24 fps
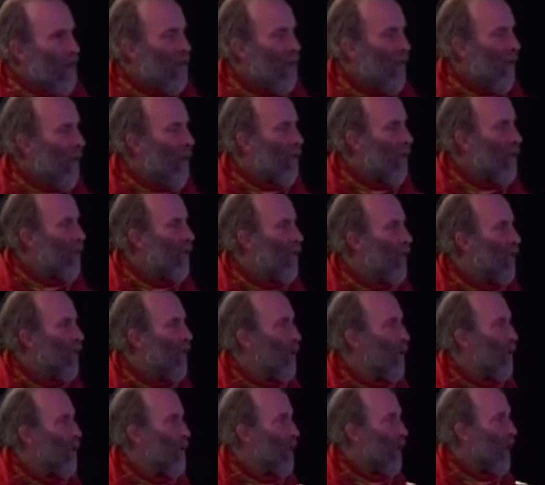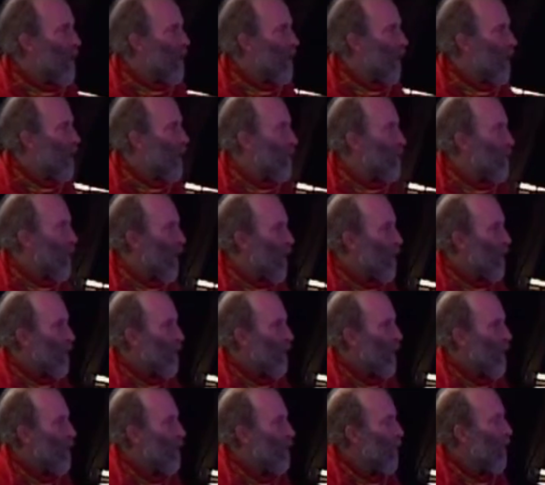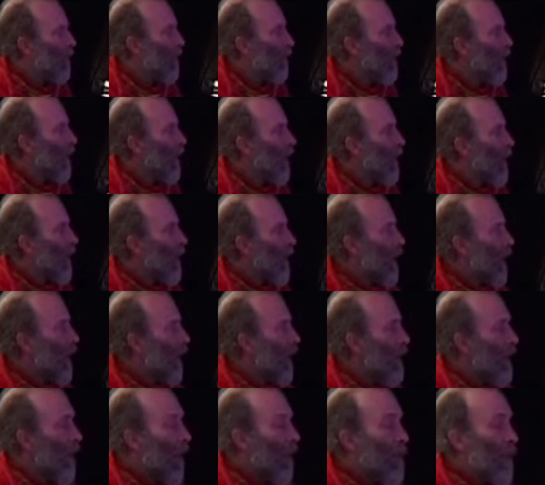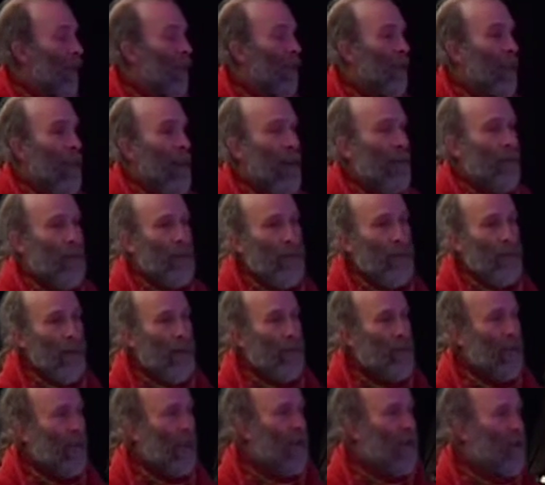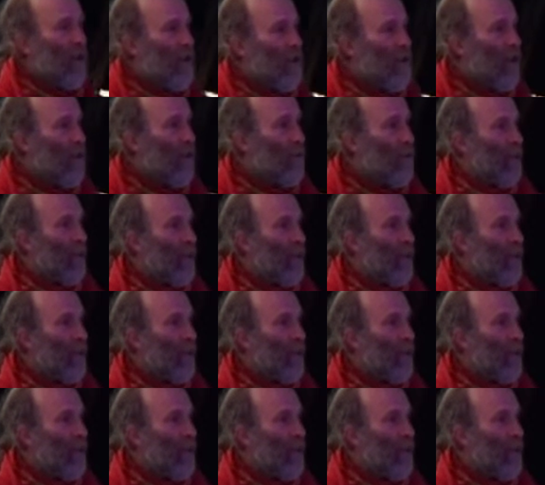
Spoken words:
slightened, shall we say, so that most people in, I think, the average population just